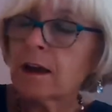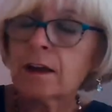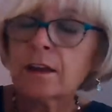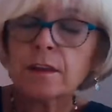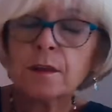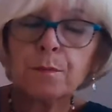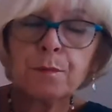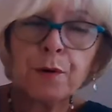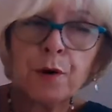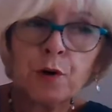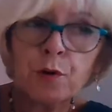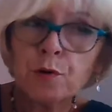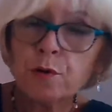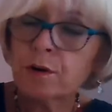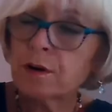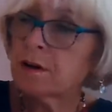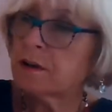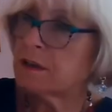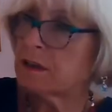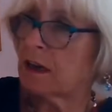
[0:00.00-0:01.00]
The
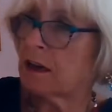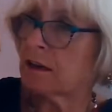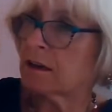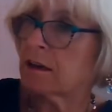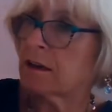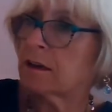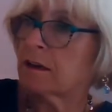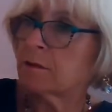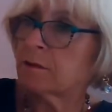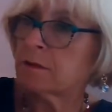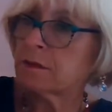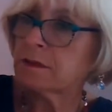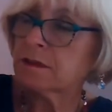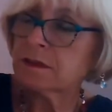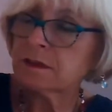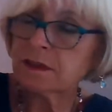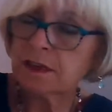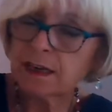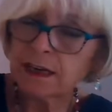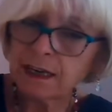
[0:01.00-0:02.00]
poor duck was
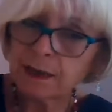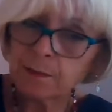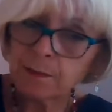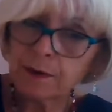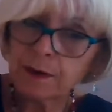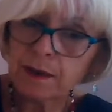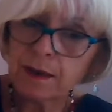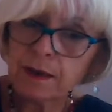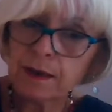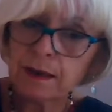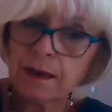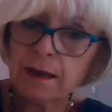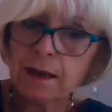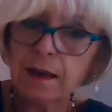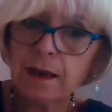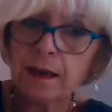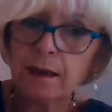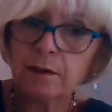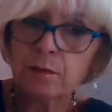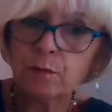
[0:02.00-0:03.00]
sleepy
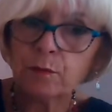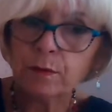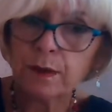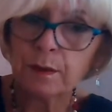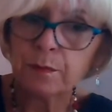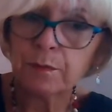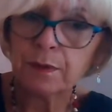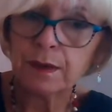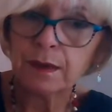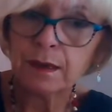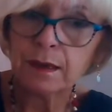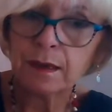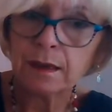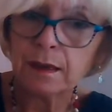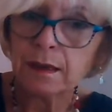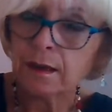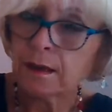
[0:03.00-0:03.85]
and weepy